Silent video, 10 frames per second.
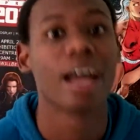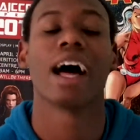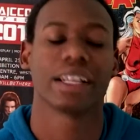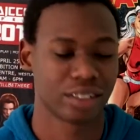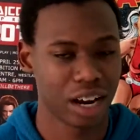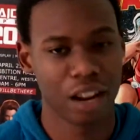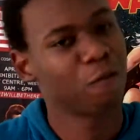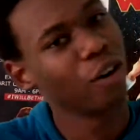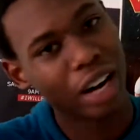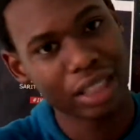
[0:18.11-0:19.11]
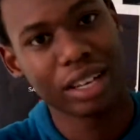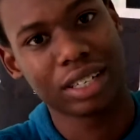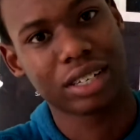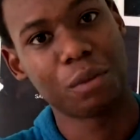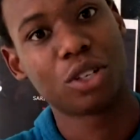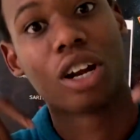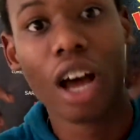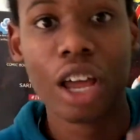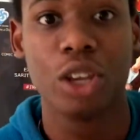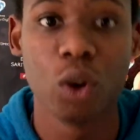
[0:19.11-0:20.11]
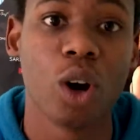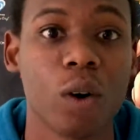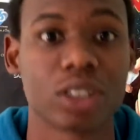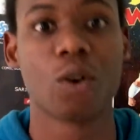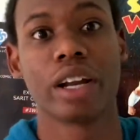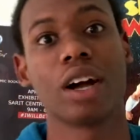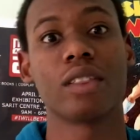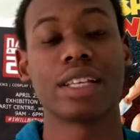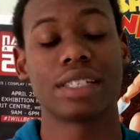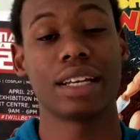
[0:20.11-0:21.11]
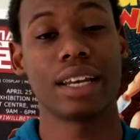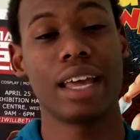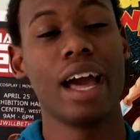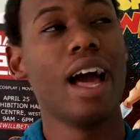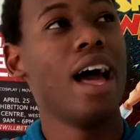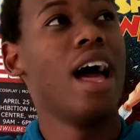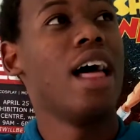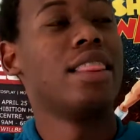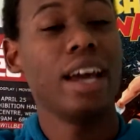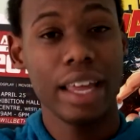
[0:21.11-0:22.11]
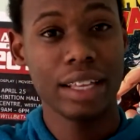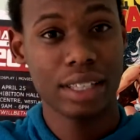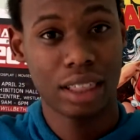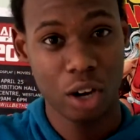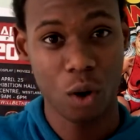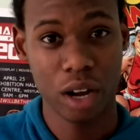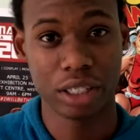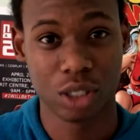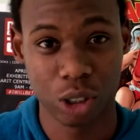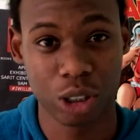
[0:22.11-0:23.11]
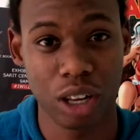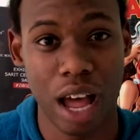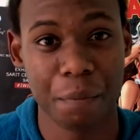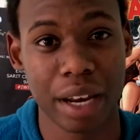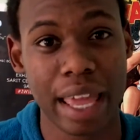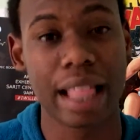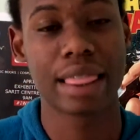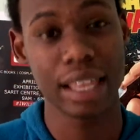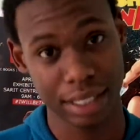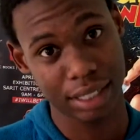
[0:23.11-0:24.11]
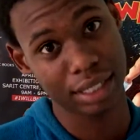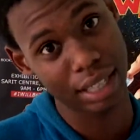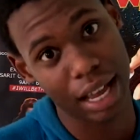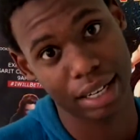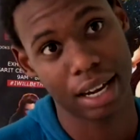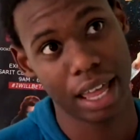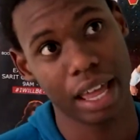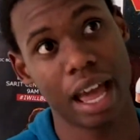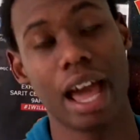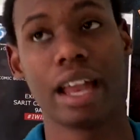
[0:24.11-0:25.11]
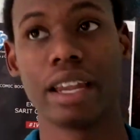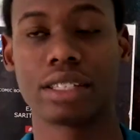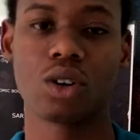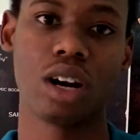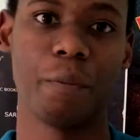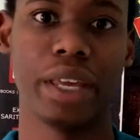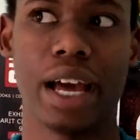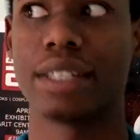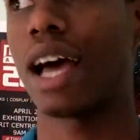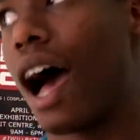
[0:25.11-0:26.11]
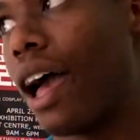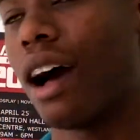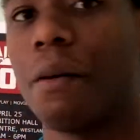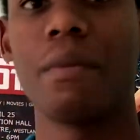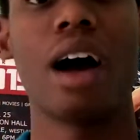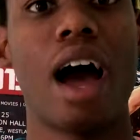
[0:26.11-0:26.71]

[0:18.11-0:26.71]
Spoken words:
That's right, if you read the description, you know what's going down this Saturday. There is a 301 social happening this Saturday, and it's gonna be at iHub.